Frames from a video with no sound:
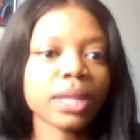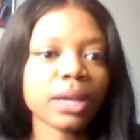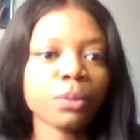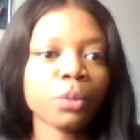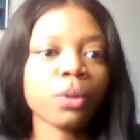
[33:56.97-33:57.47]

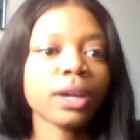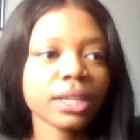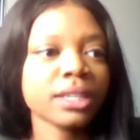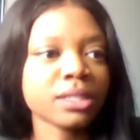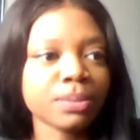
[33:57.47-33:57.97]
Like,
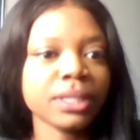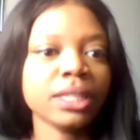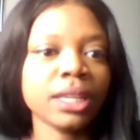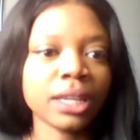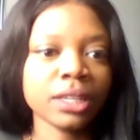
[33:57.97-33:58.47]
what is
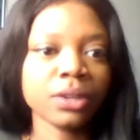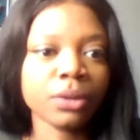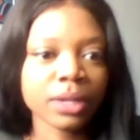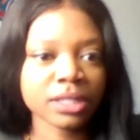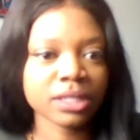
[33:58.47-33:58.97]
bleeding? You
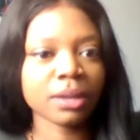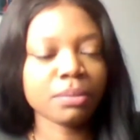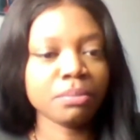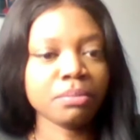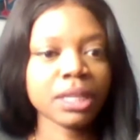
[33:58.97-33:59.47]
know, is
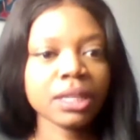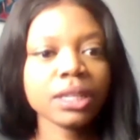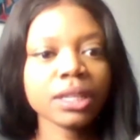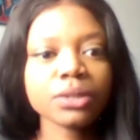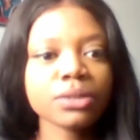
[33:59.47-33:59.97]
it
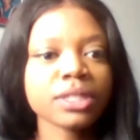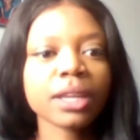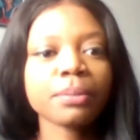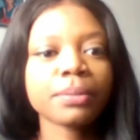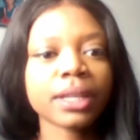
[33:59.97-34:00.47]
me
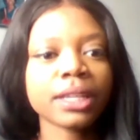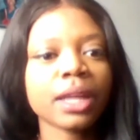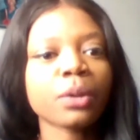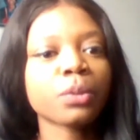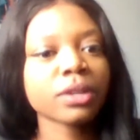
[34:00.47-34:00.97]
losing blood?
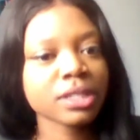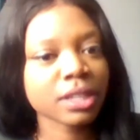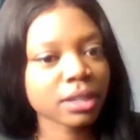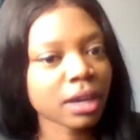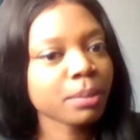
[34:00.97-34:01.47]
Like, where is
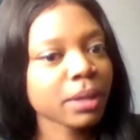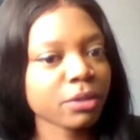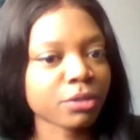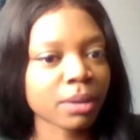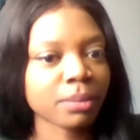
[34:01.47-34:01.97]
it coming
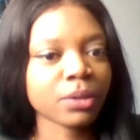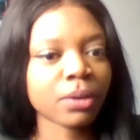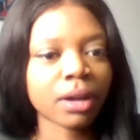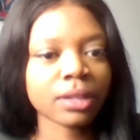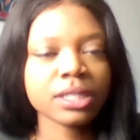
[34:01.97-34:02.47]
from? You know,
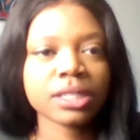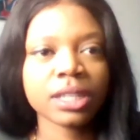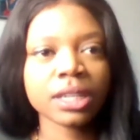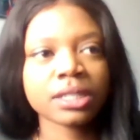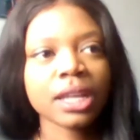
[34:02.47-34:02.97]
all these
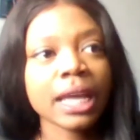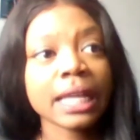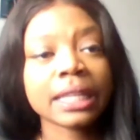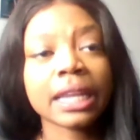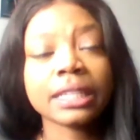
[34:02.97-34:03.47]
things
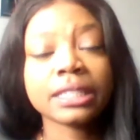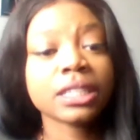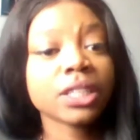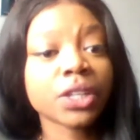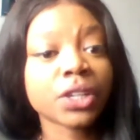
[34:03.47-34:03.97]
that I
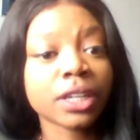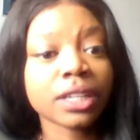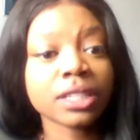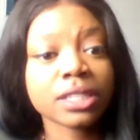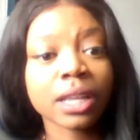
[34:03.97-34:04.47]
didn't learn
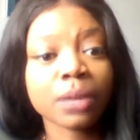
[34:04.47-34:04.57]
until I